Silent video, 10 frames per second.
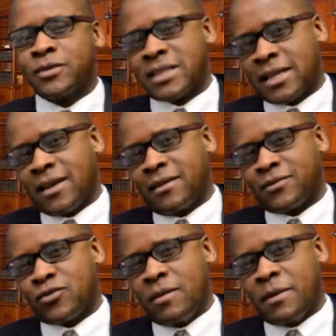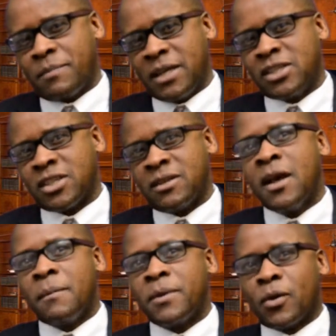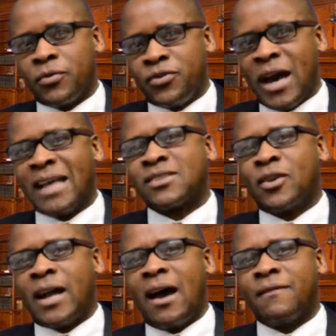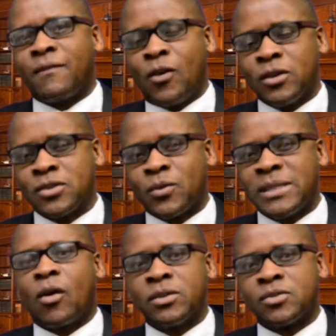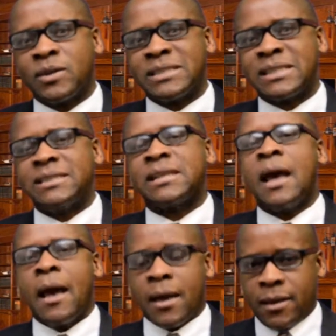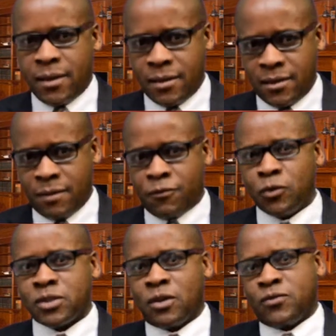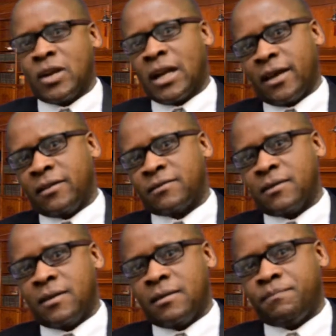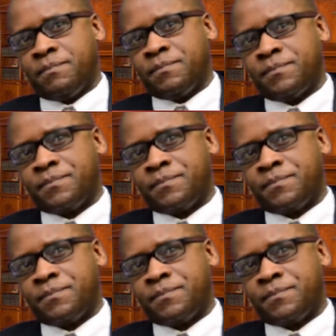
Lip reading: take care of trauma patient, because that's going to have consequences, better consequences in the future of your life.